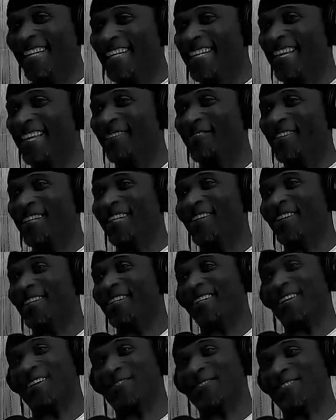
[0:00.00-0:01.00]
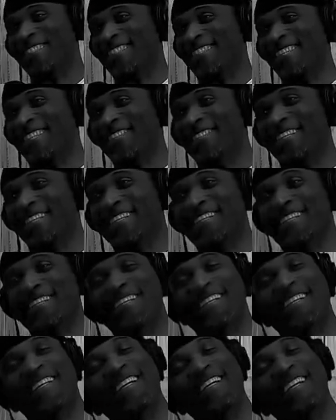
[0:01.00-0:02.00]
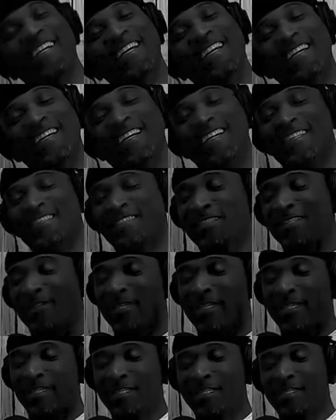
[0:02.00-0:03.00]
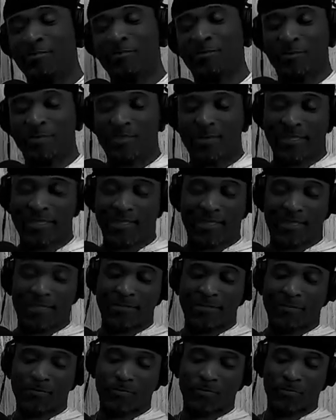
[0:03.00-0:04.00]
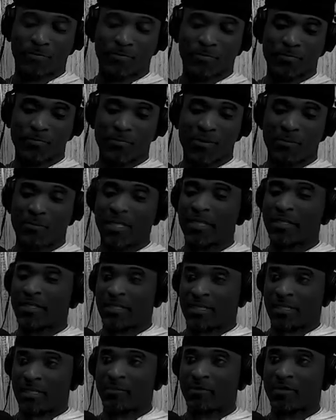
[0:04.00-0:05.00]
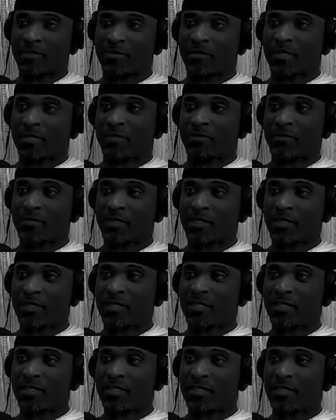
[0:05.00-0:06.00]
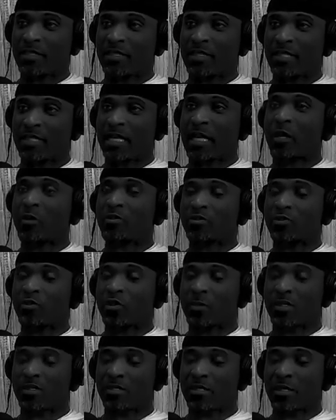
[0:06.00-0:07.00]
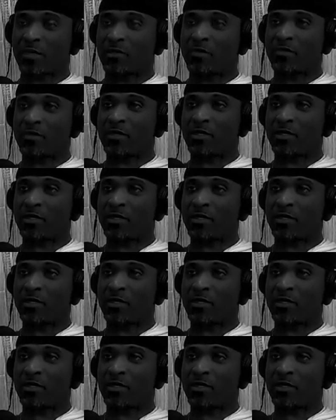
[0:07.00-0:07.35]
Let me know I'm yeah. still here. And so I end up um, making a name of myself. And, and, and I always told myself,